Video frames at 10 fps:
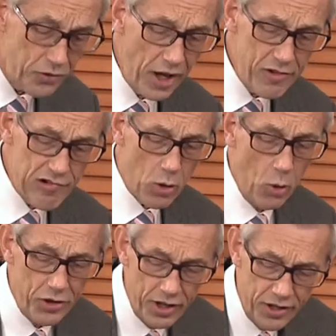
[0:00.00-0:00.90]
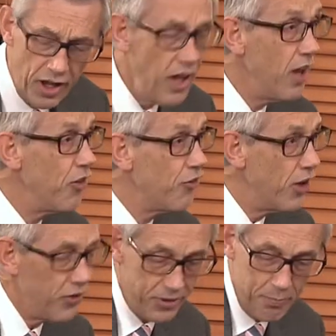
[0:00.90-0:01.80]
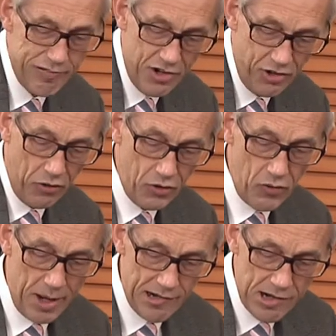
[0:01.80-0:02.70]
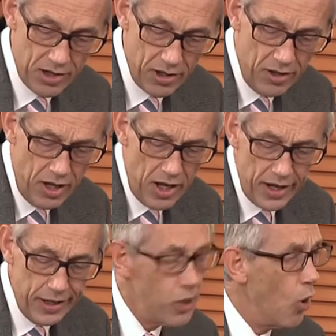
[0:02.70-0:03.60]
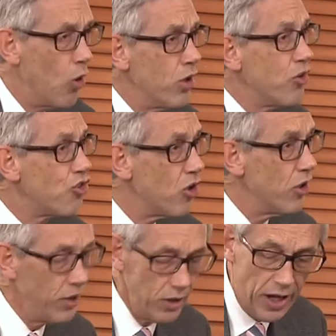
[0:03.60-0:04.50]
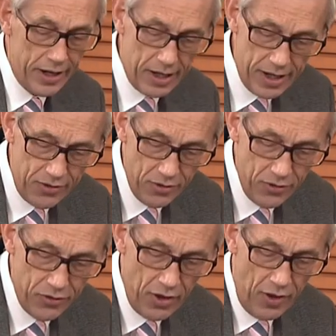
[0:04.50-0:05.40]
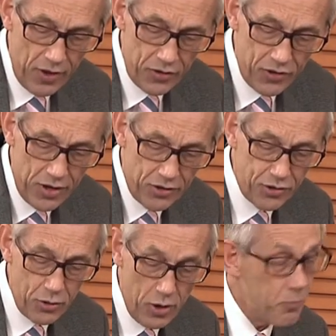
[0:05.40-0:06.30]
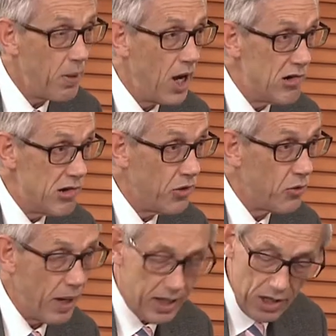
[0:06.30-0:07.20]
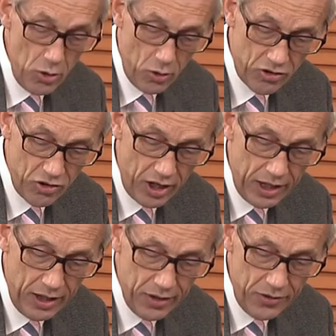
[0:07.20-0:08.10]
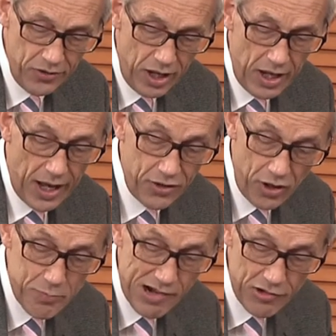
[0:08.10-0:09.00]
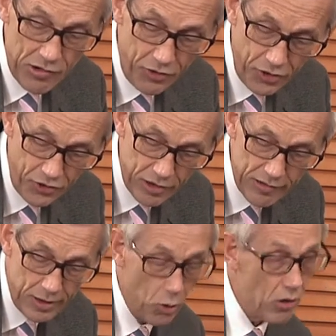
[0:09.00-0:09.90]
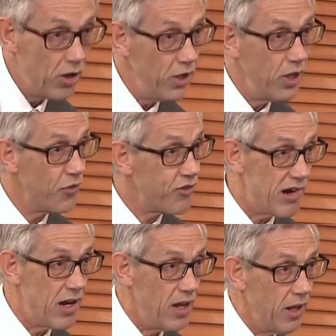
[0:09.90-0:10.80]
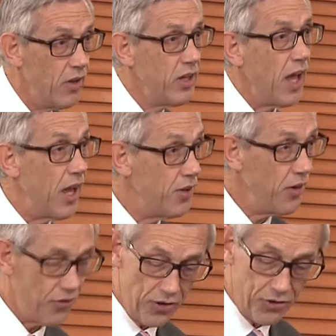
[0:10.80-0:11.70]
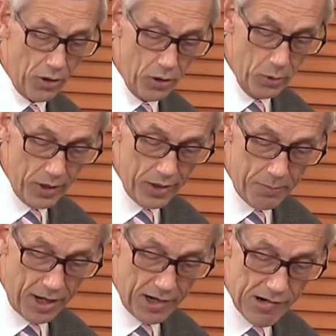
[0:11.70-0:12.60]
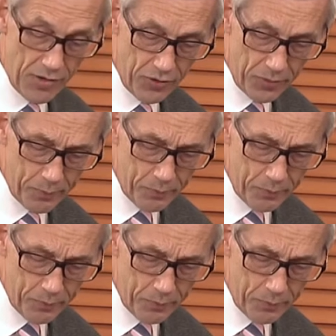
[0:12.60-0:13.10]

Ted recorded his first impressions of America in long journal like letters sent to his parents back in Yorkshire, England, and his brother and sister in law uh, in Australia, and his sister Olwyn in Paris.